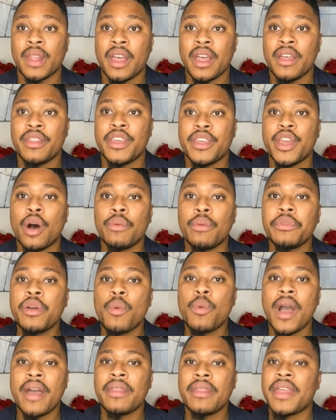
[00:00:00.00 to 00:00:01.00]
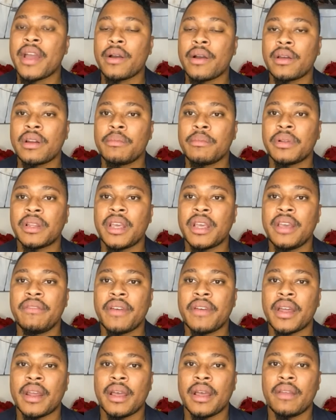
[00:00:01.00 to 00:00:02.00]
The only way they're going to believe
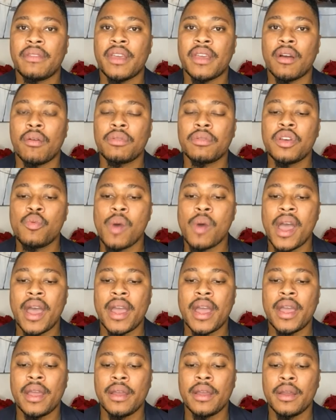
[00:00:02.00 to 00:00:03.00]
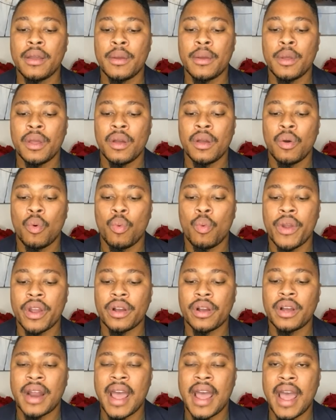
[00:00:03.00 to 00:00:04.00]
in it, the only way we are
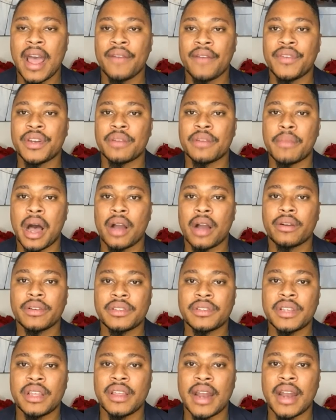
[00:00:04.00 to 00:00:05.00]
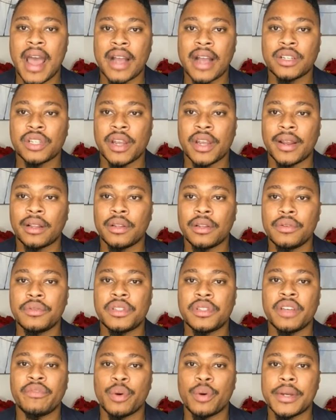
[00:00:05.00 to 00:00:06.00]
going to have a democracy that actually includes
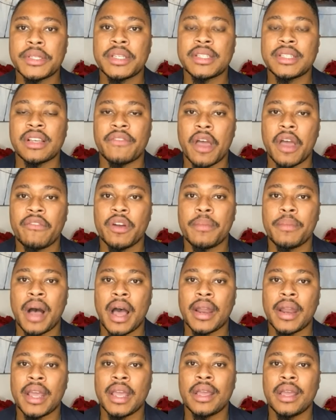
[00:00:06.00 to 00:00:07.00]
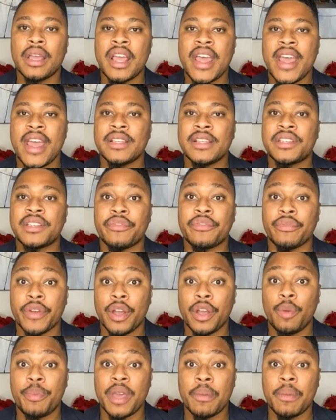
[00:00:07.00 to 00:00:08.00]
the voices of everybody, is if
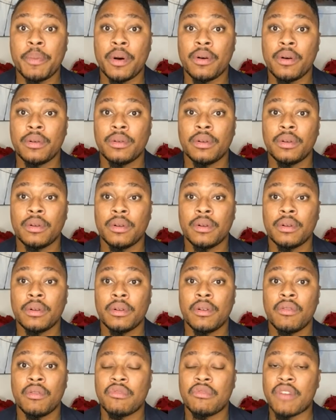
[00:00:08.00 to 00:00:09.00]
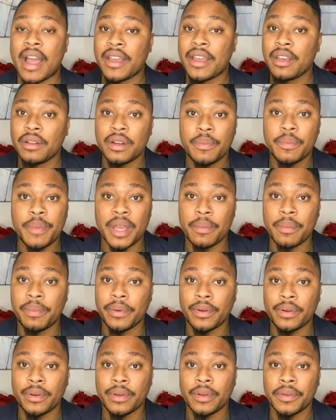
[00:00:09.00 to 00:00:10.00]
real people, regular
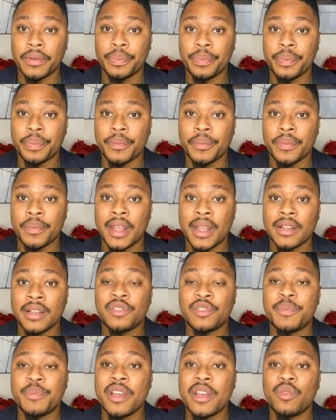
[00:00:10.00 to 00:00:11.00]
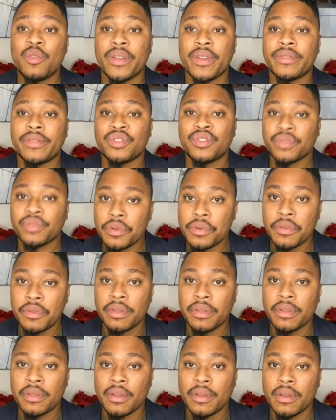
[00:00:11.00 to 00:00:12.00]
people, speak with
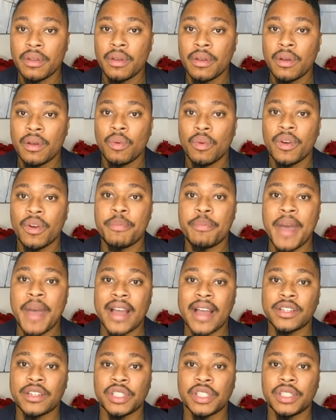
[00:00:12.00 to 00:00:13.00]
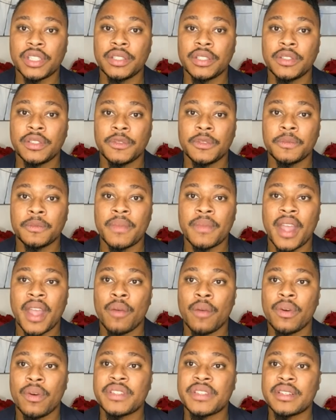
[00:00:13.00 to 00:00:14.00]
truth, with passion, and
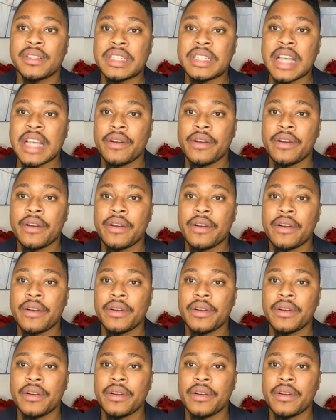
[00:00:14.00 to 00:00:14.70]
with sincerity